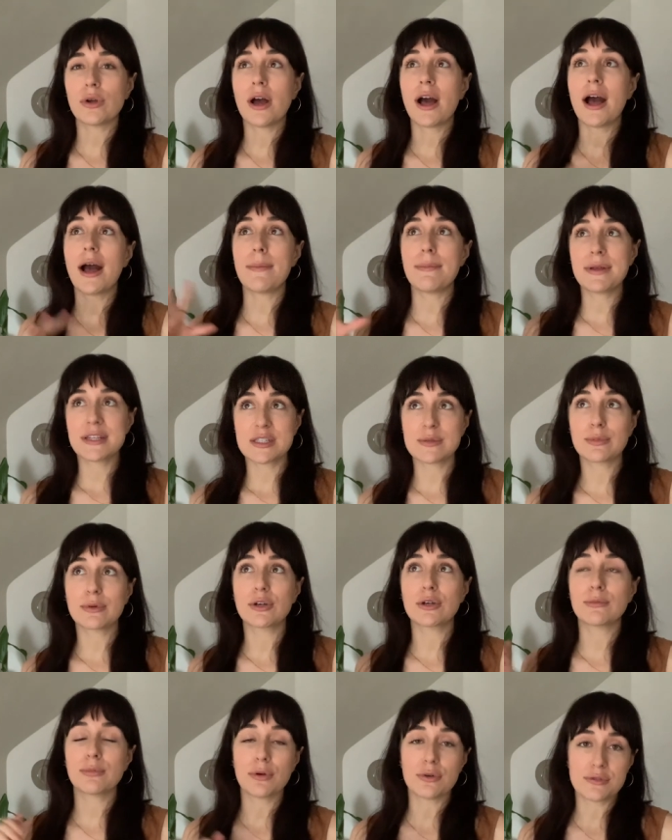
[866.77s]
uh,
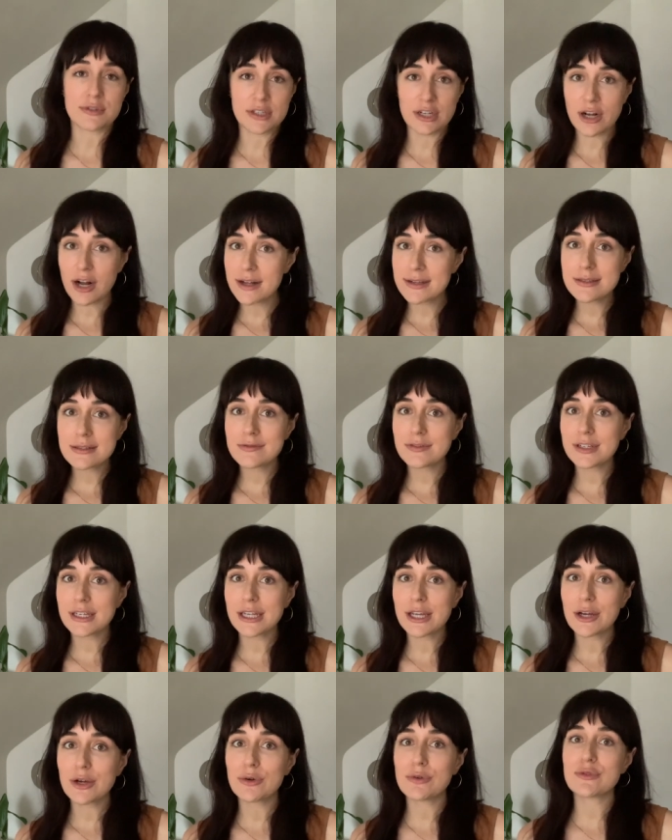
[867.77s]
Pittsburgh pros and cons
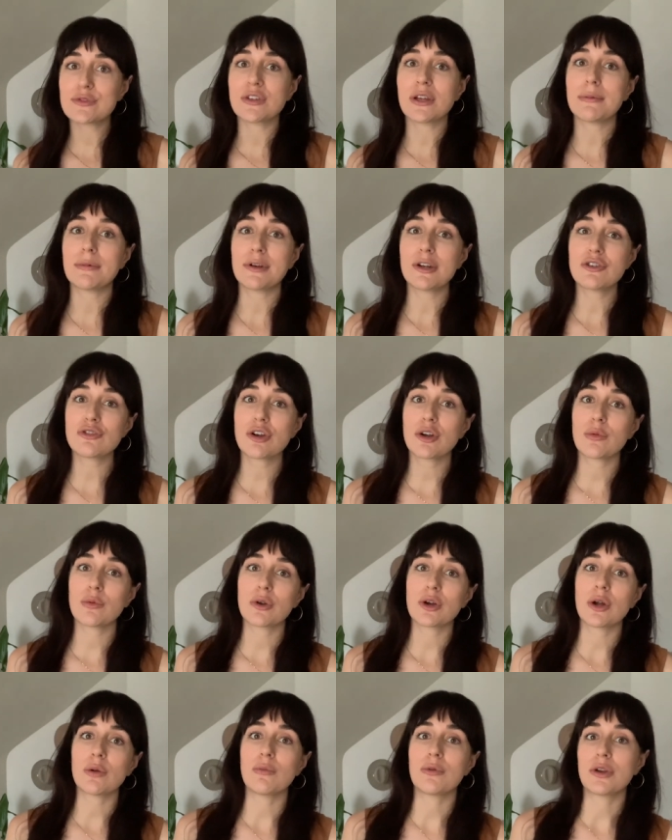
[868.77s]
video, so I'm gonna try to
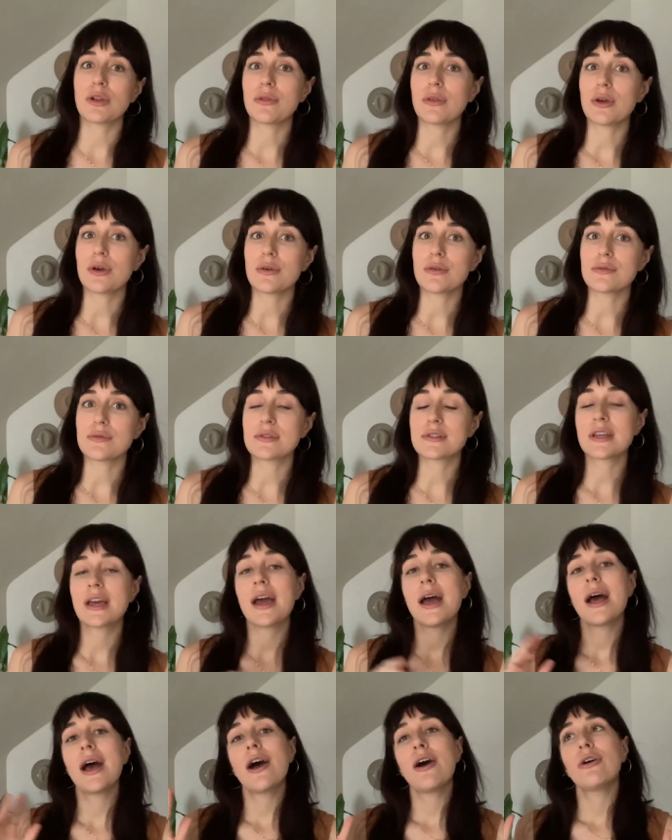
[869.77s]
work on one of those
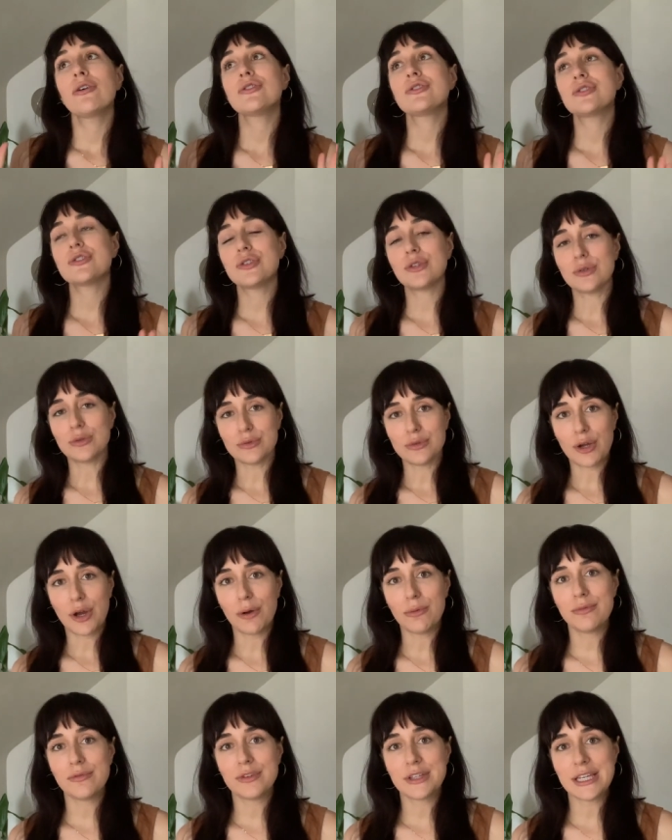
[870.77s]
soon,
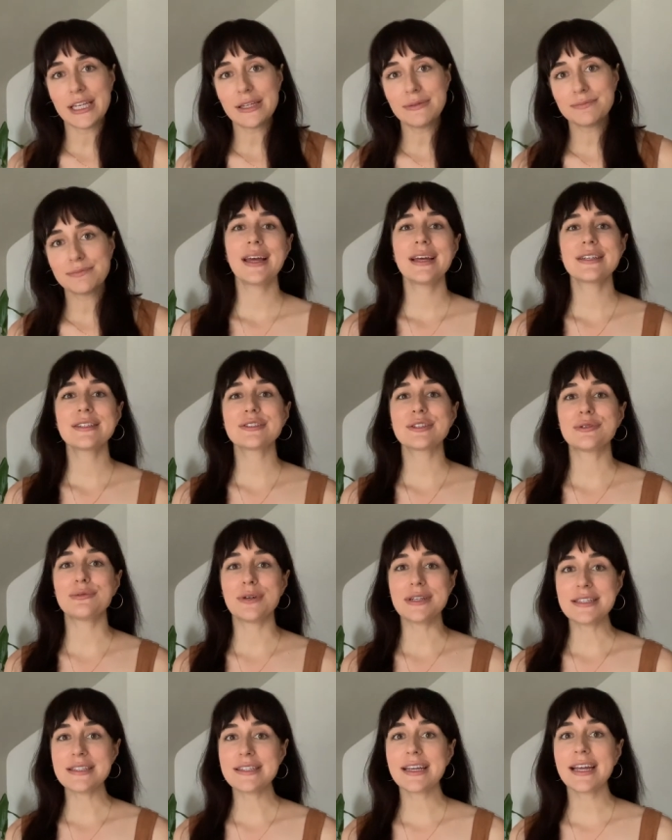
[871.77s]
hopefully. So
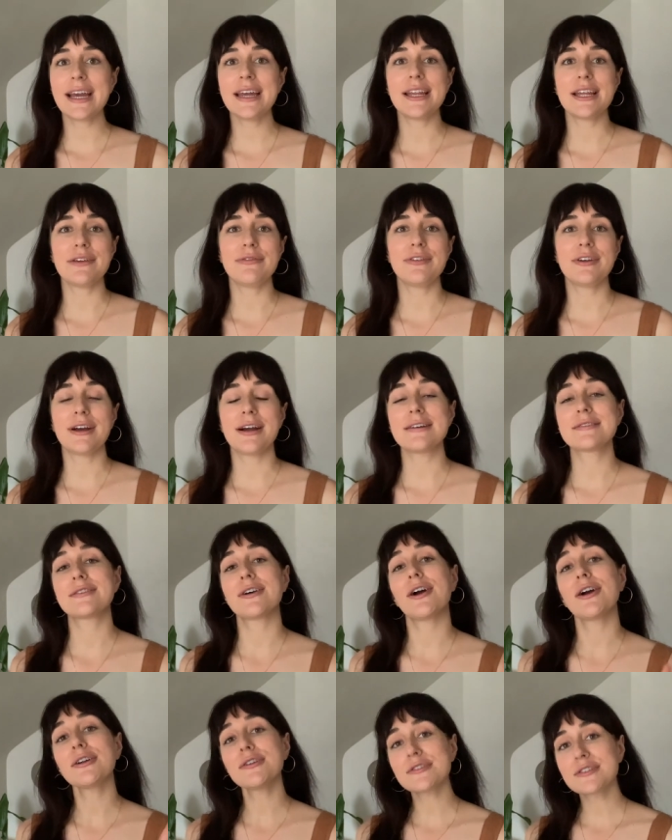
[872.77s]
once again, if you guys
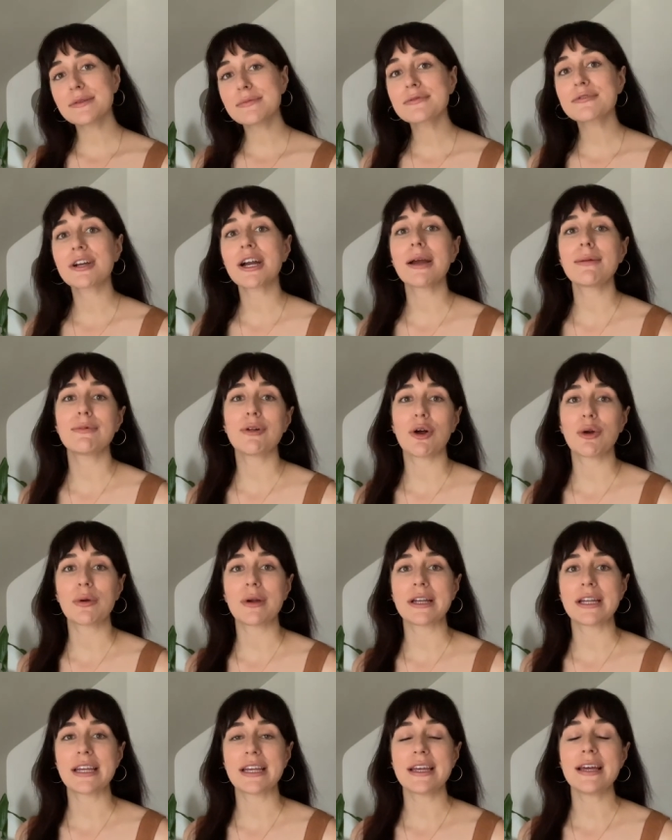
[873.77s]
aren't subscribed
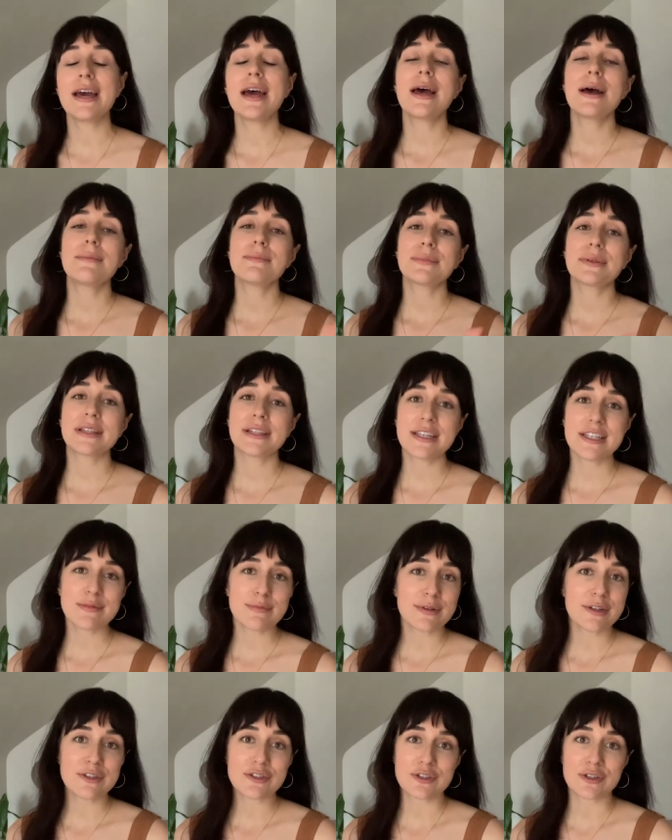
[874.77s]
already, please
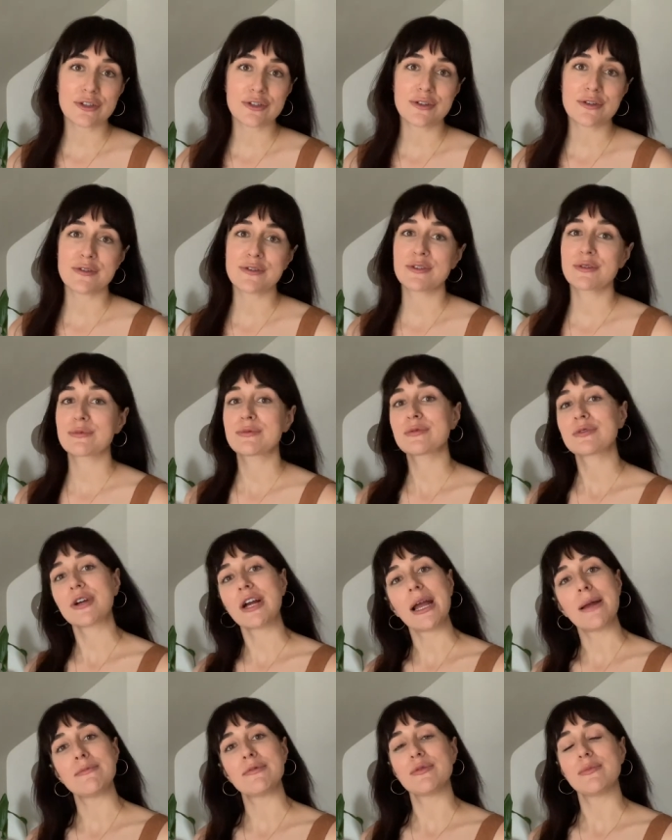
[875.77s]
be sure to
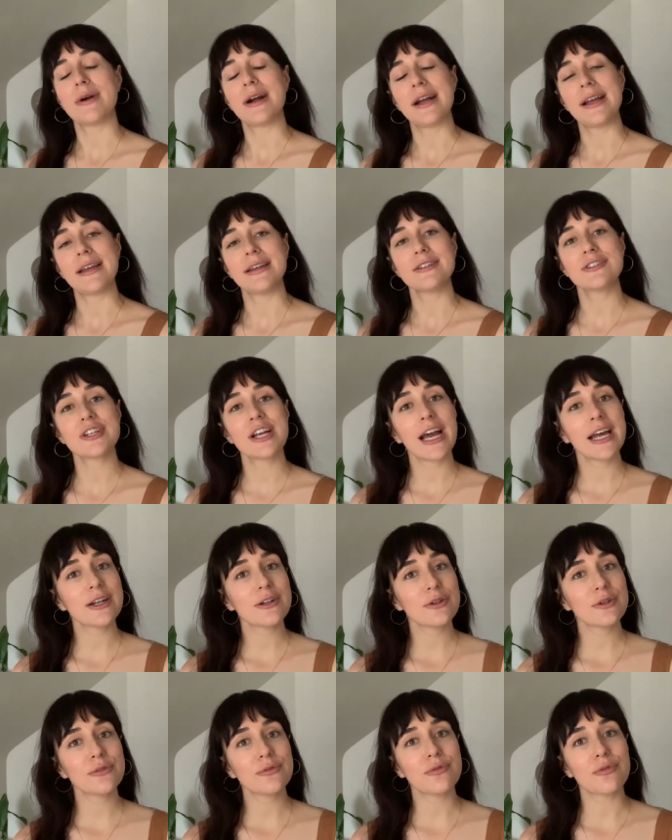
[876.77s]
subscribe to my
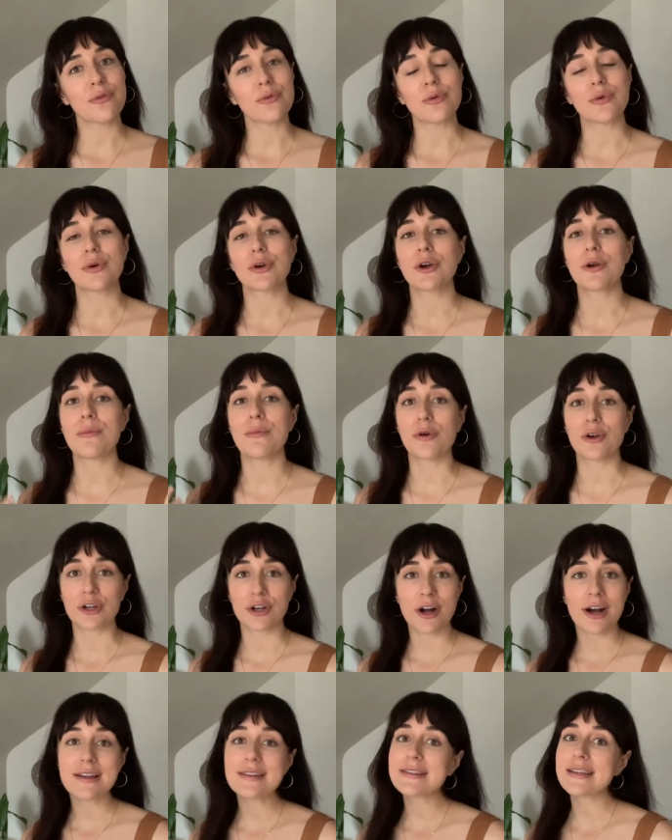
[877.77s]
channel for more
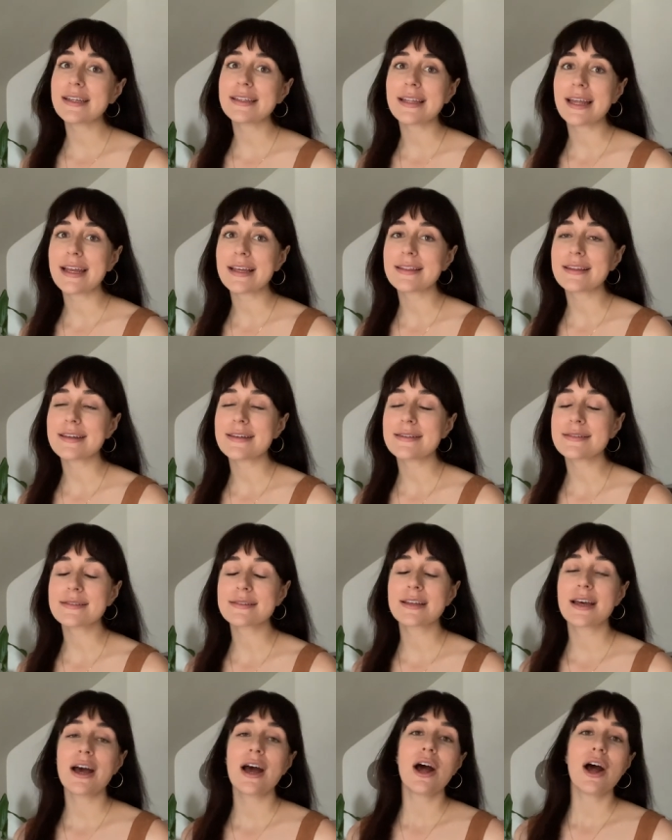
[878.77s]
content like
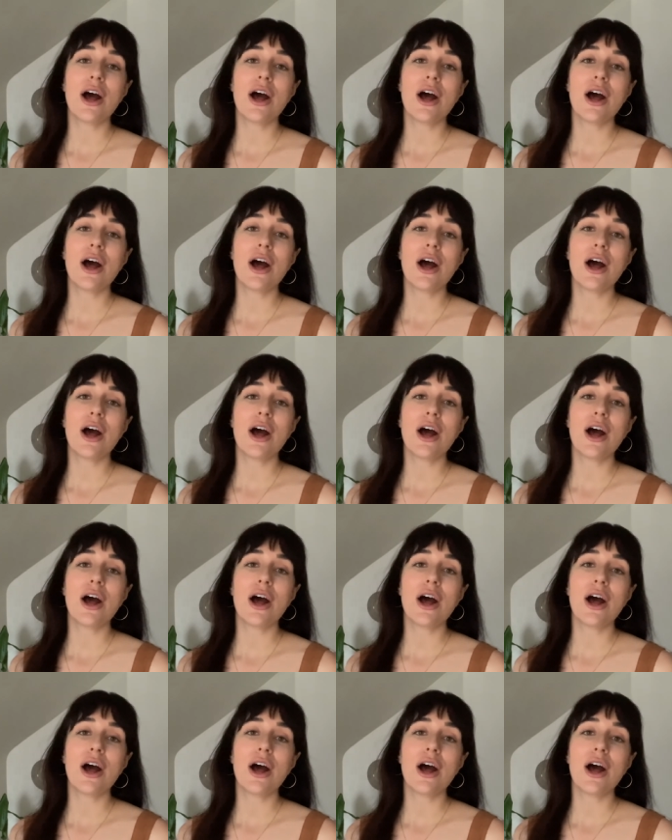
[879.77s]
this.